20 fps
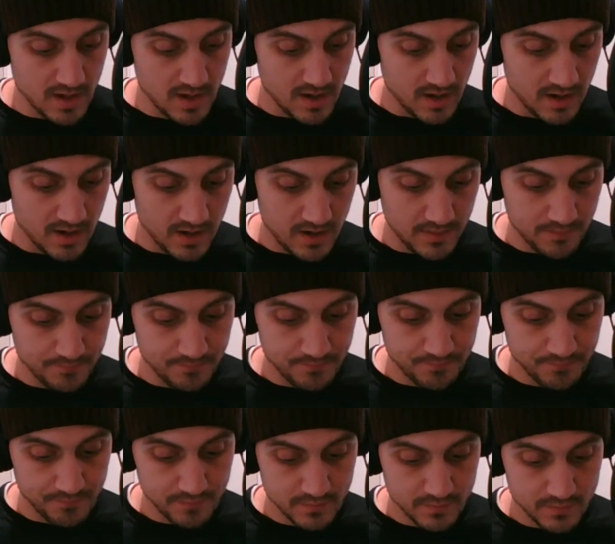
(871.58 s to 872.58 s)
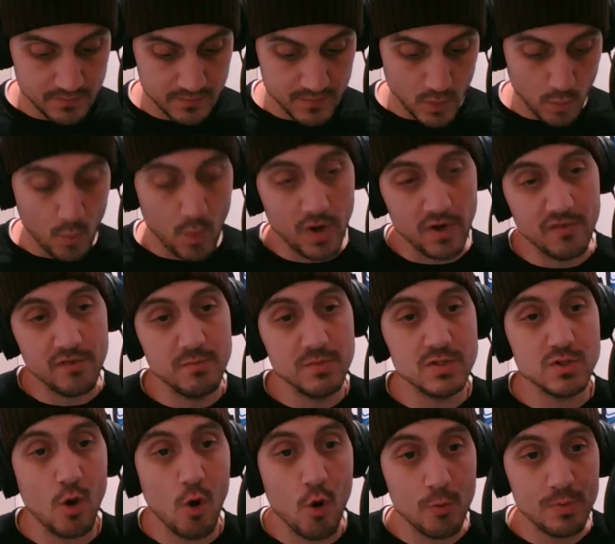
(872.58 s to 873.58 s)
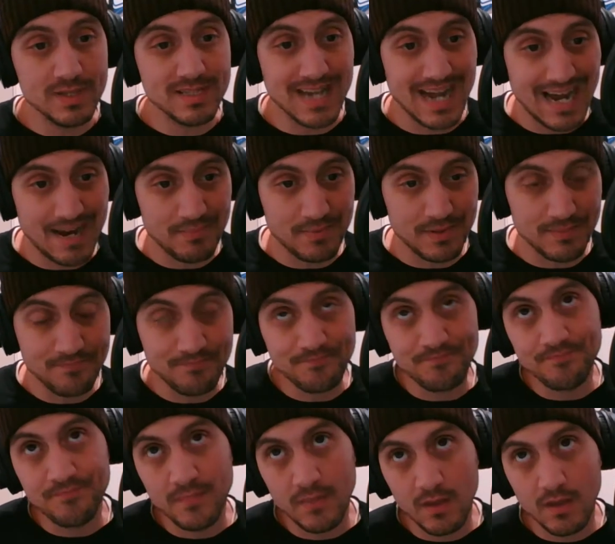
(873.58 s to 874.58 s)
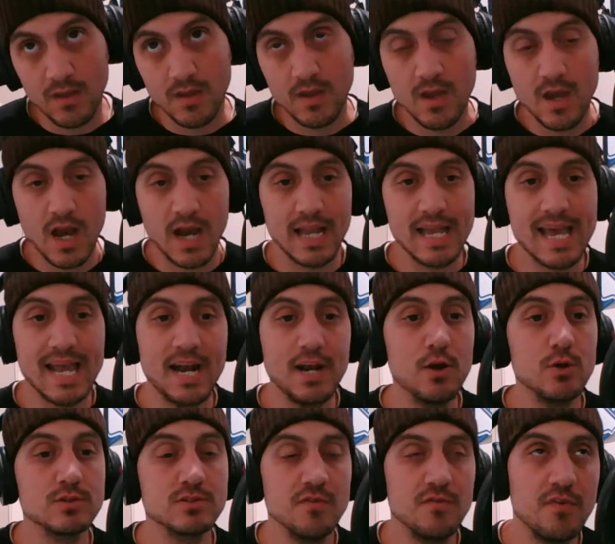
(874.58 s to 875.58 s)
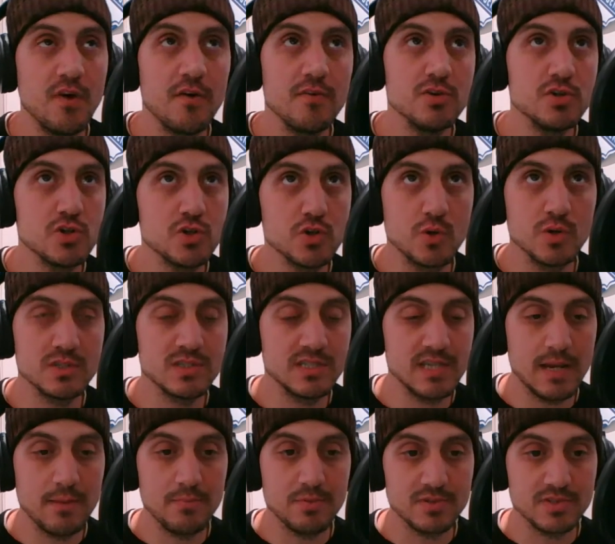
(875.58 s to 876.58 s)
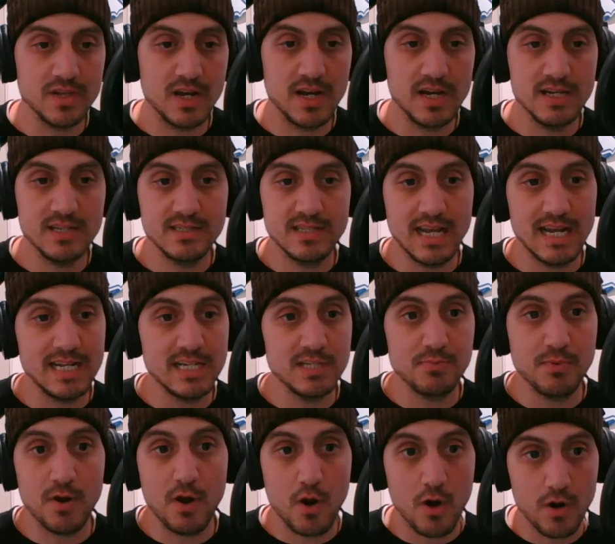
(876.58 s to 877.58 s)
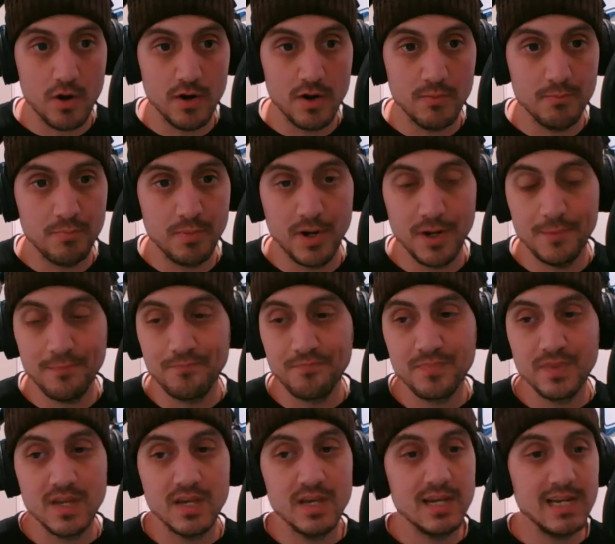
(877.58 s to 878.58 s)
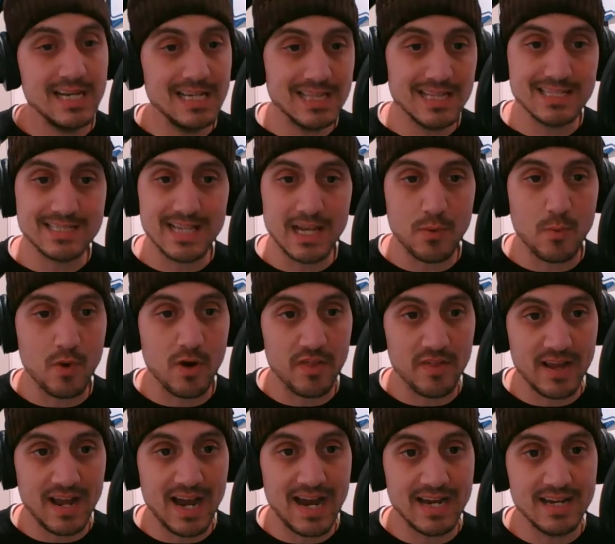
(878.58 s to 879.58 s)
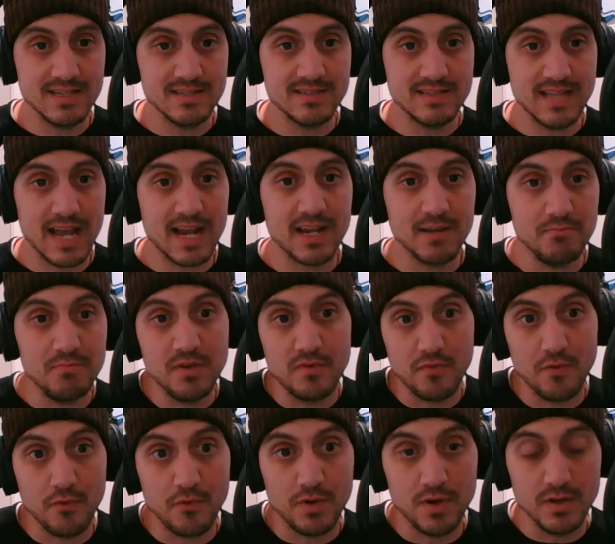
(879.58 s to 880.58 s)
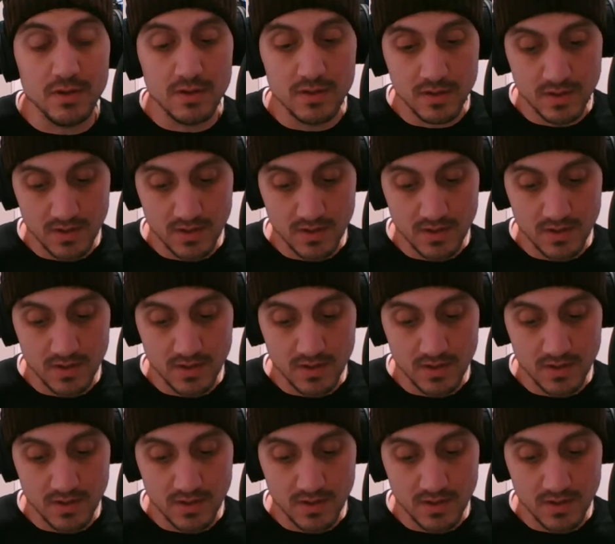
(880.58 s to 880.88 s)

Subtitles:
One of them is Obi Toppin. Again, I know it's a very short sample size and he's been hurt, but he looks like one of the guys that could be for real.